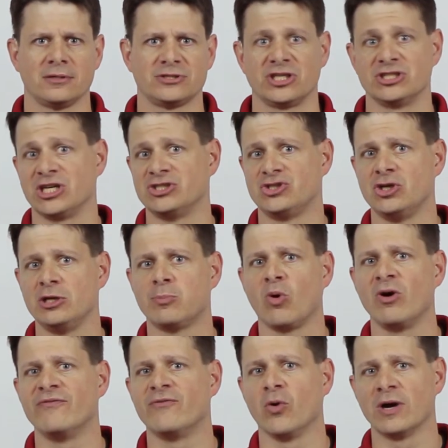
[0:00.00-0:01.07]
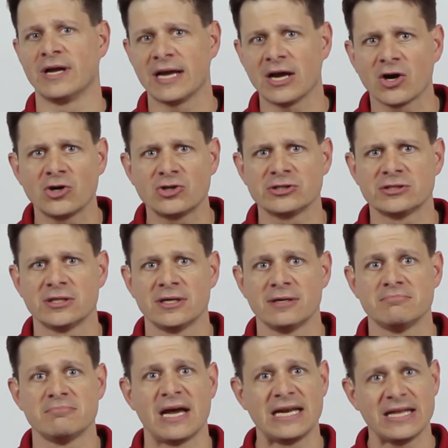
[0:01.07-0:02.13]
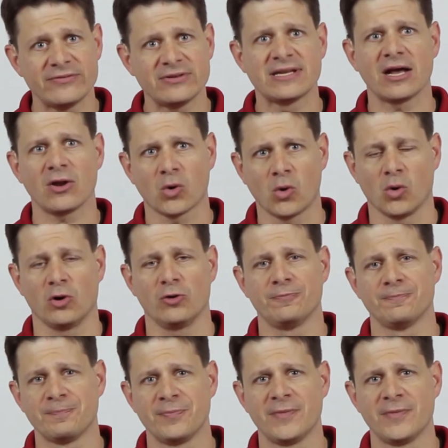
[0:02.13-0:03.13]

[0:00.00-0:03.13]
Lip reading: such as 2.4 gigahertz and even telecoil.